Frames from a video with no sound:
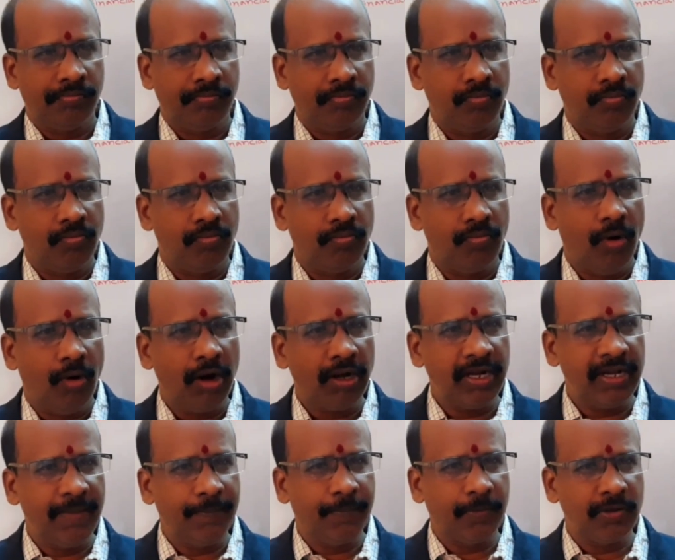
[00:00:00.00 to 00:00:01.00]
Modern
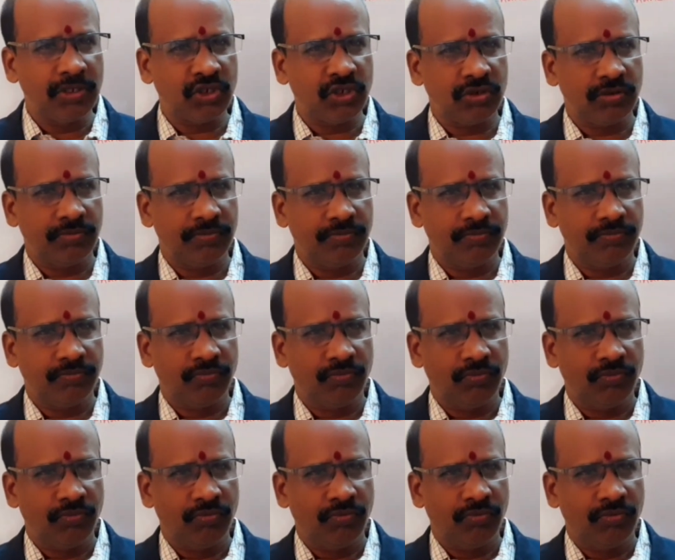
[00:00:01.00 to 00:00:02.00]
approach
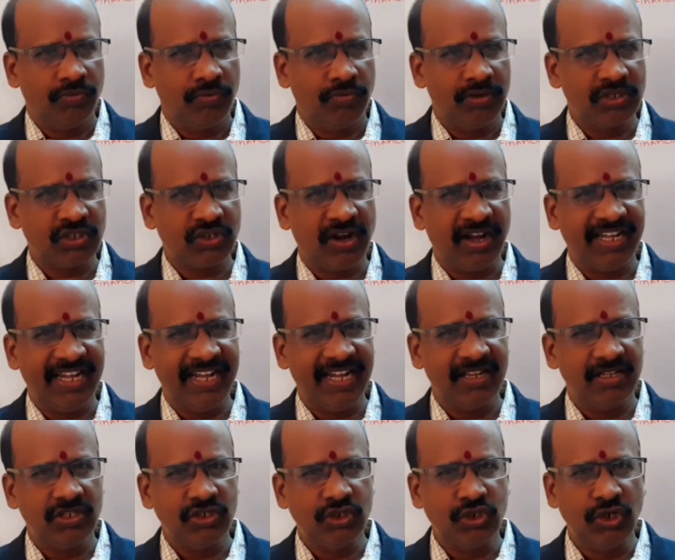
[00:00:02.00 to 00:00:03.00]
started
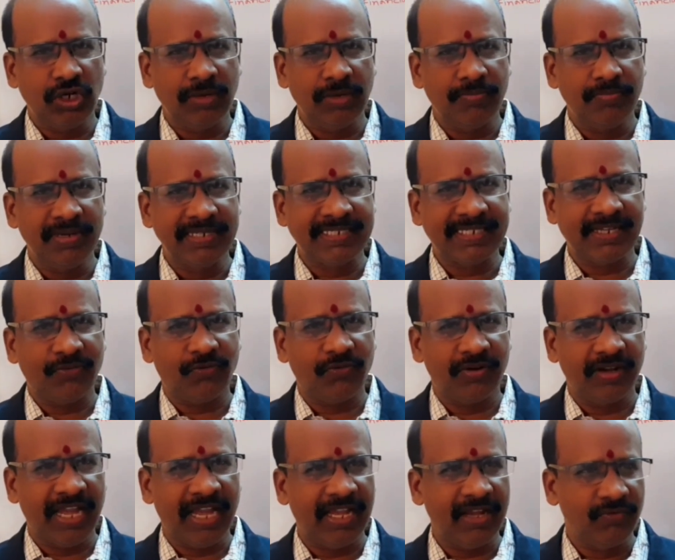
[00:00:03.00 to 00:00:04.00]
during midst of
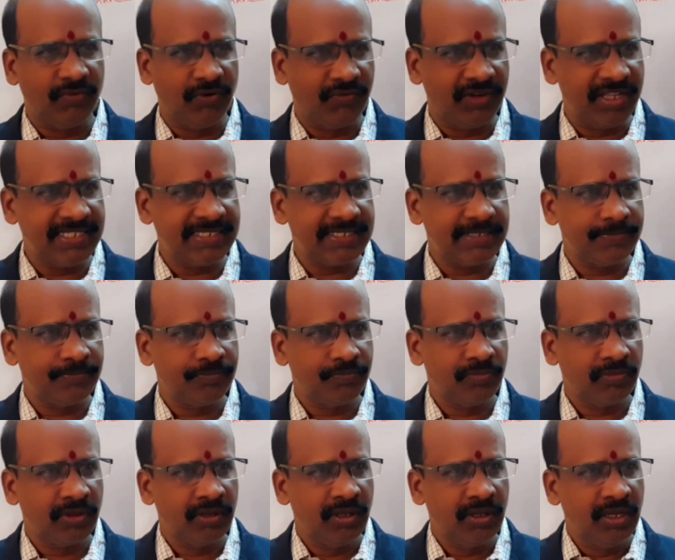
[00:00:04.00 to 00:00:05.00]
1950s.
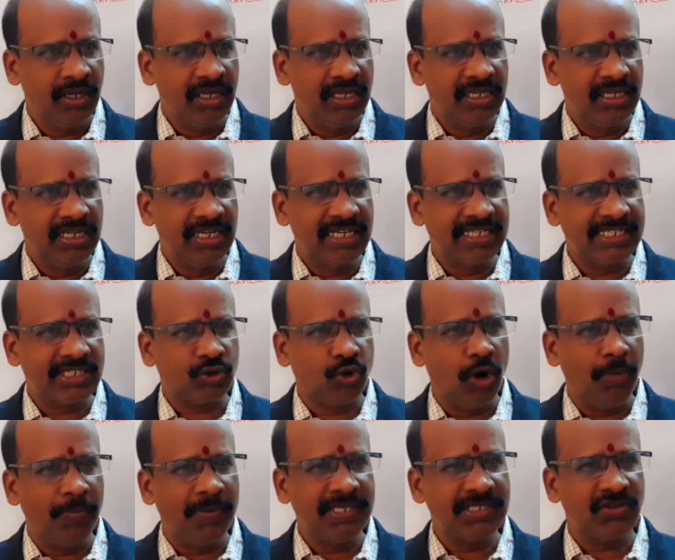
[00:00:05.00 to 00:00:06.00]
Its scope
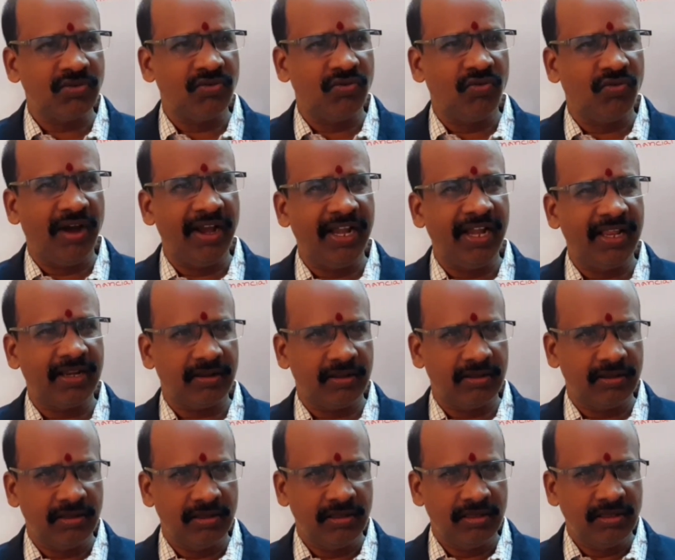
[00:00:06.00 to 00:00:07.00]
is wider
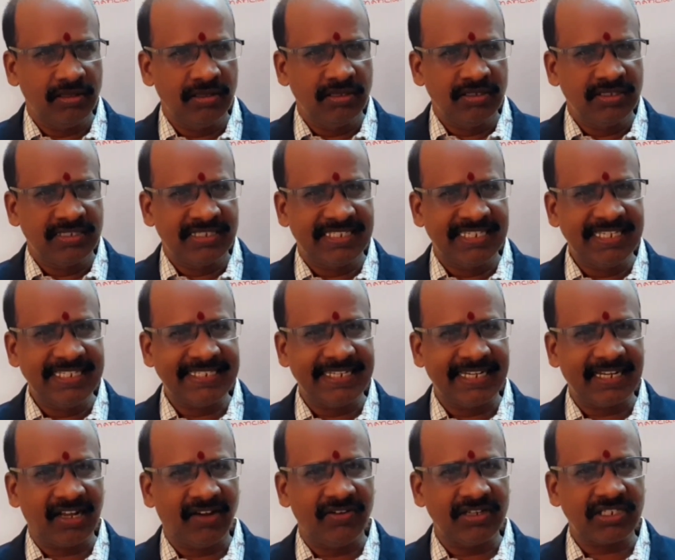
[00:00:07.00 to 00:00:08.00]
since it
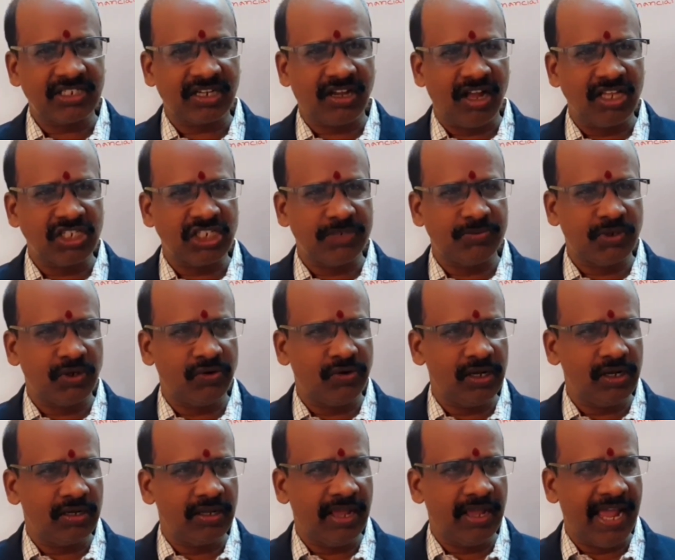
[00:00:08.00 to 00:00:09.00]
covers conceptual
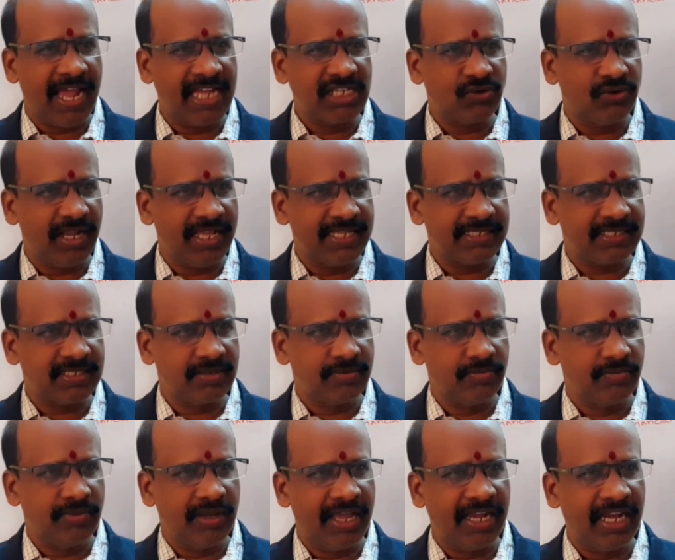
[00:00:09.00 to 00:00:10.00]
as well as
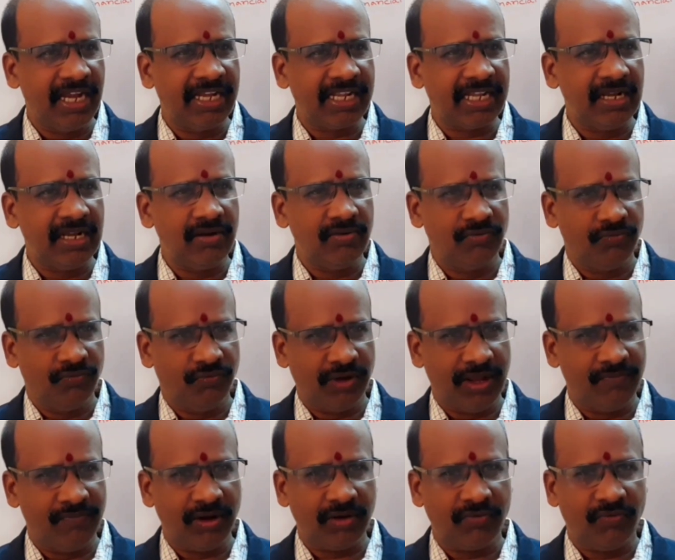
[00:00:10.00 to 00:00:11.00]
analytical
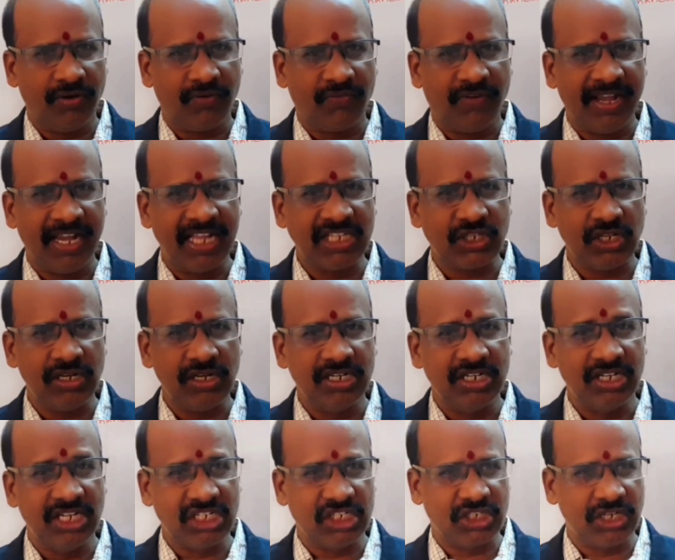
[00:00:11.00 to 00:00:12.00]
framework for financial
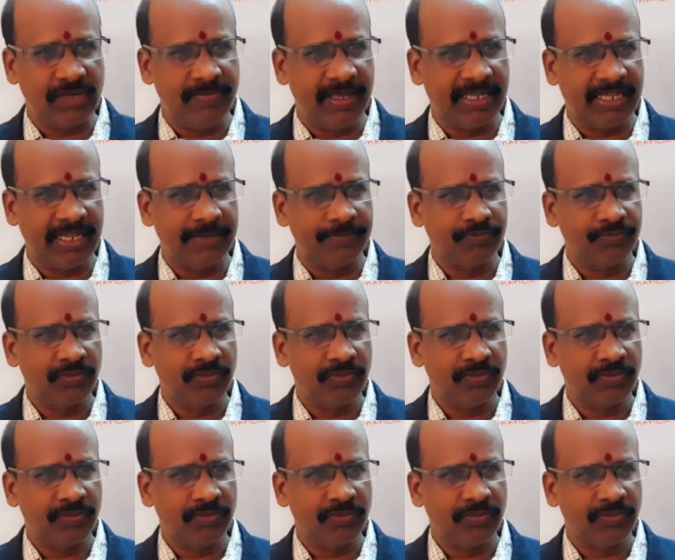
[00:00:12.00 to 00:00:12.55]
decision making.